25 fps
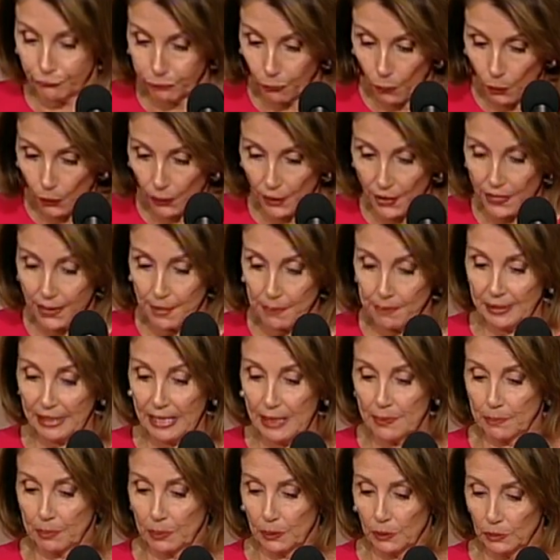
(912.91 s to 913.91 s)
for the
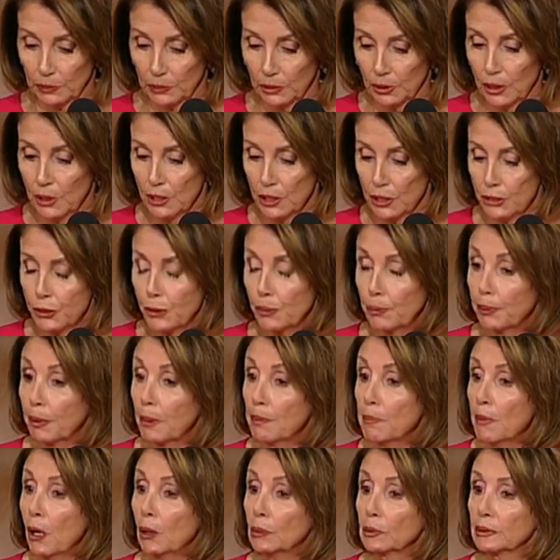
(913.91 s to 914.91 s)
people to
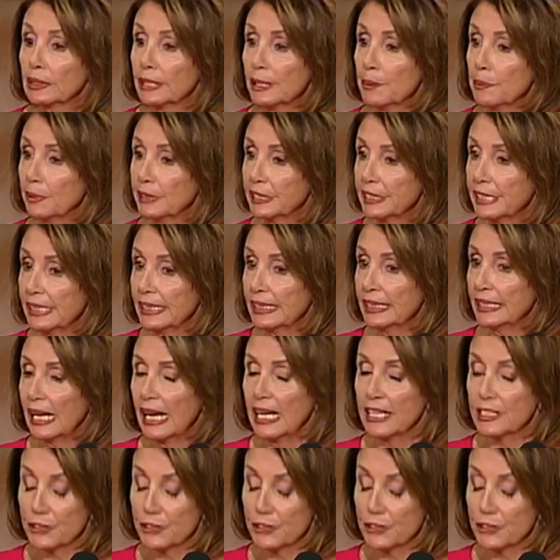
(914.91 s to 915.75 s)
promote liberty